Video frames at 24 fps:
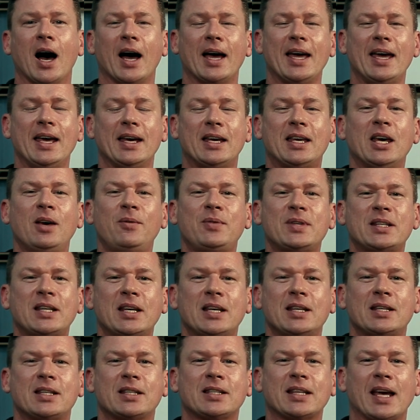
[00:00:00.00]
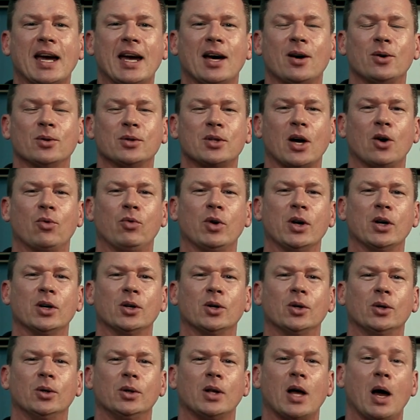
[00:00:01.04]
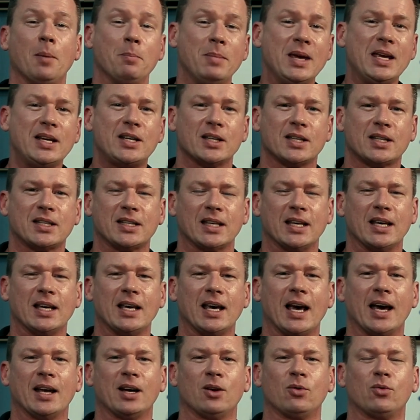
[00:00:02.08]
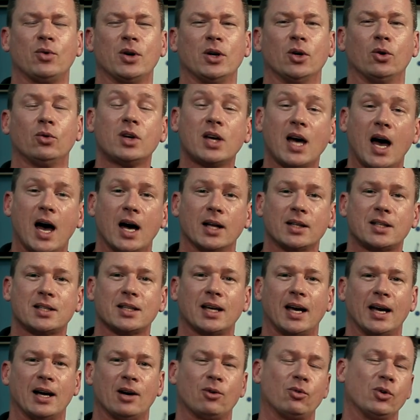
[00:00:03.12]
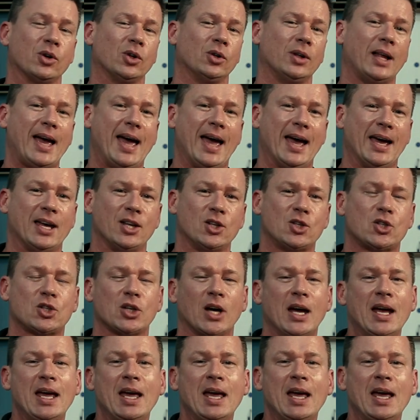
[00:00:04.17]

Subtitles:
It gives his sound a real immediacy and a real cut and a real edge,